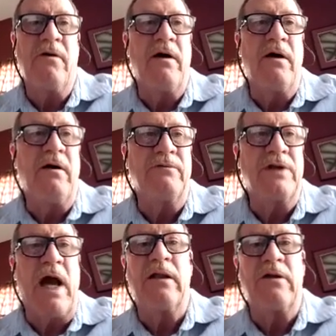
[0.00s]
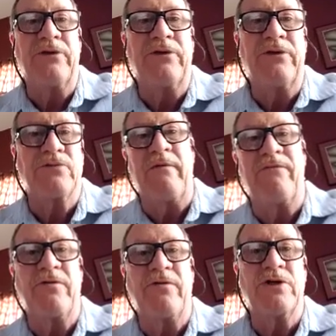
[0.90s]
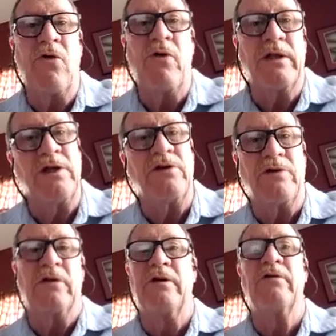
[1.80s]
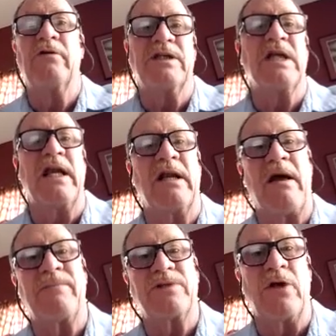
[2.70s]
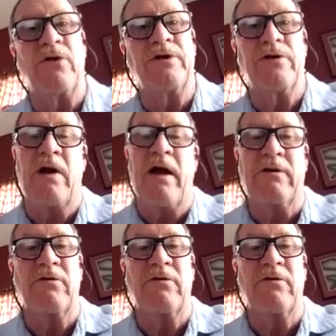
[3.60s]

dialogue that was written for Joey, and then you can literally set it up so that you're like,